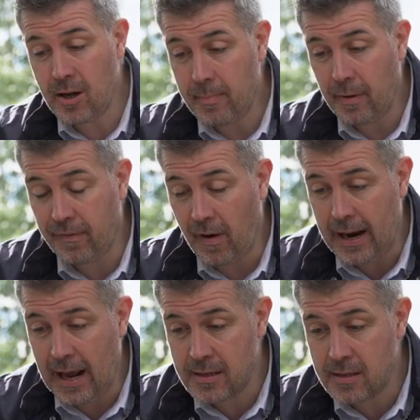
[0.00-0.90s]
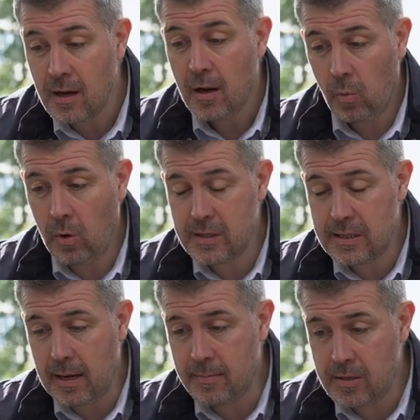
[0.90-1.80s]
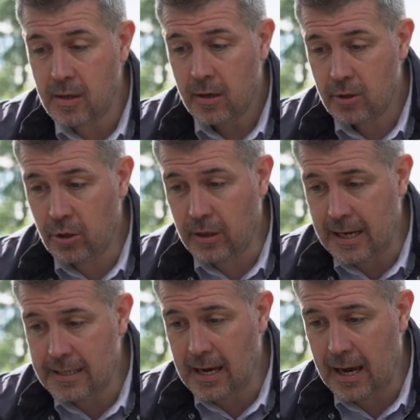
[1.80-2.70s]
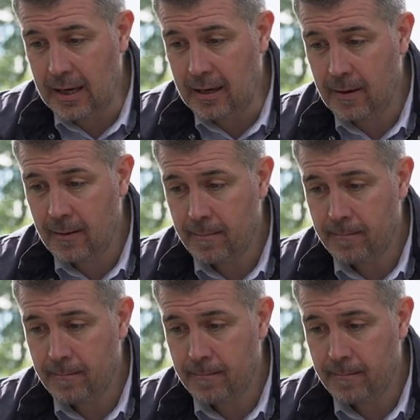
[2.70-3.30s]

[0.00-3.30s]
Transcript: type of finance, what steps should they take?